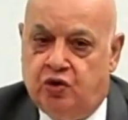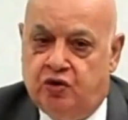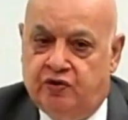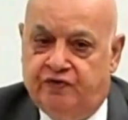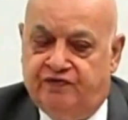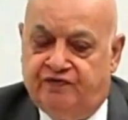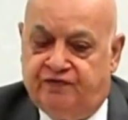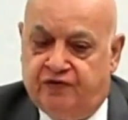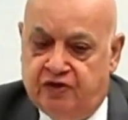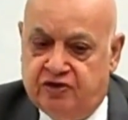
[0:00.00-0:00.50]
No,
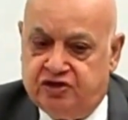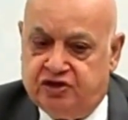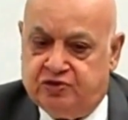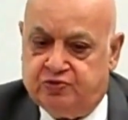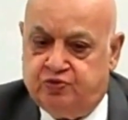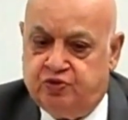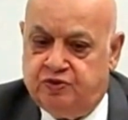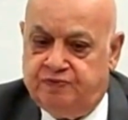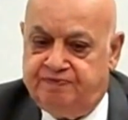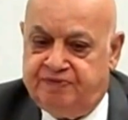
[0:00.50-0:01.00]

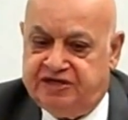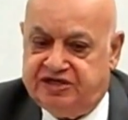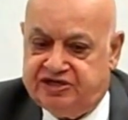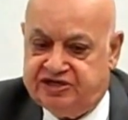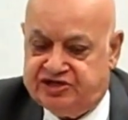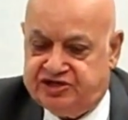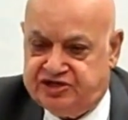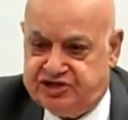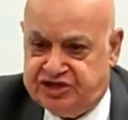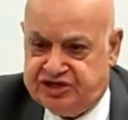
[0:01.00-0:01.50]
first would be
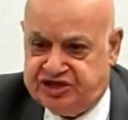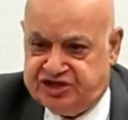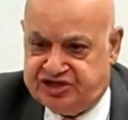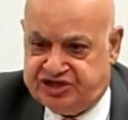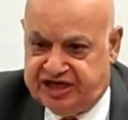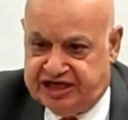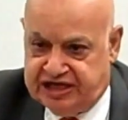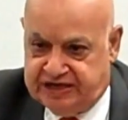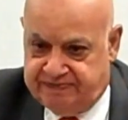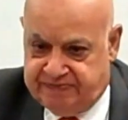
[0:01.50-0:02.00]

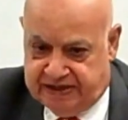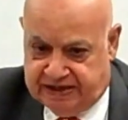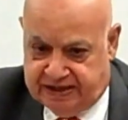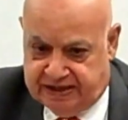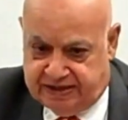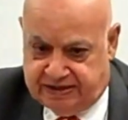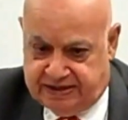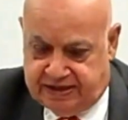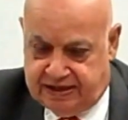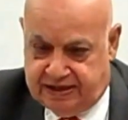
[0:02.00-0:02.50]

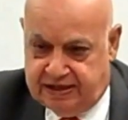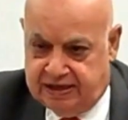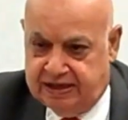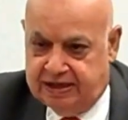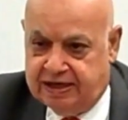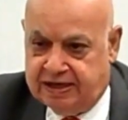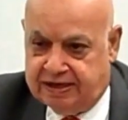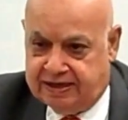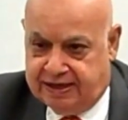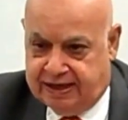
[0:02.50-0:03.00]
sustainability
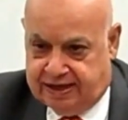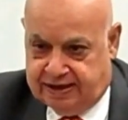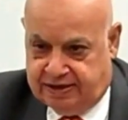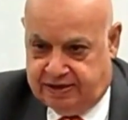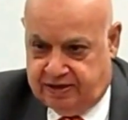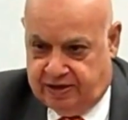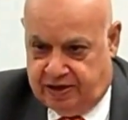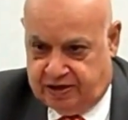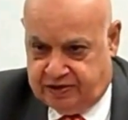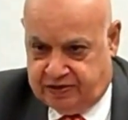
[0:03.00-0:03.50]
that
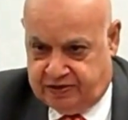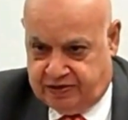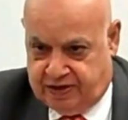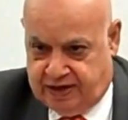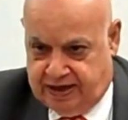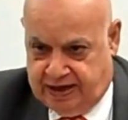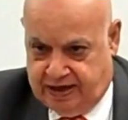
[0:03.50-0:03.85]
Dr.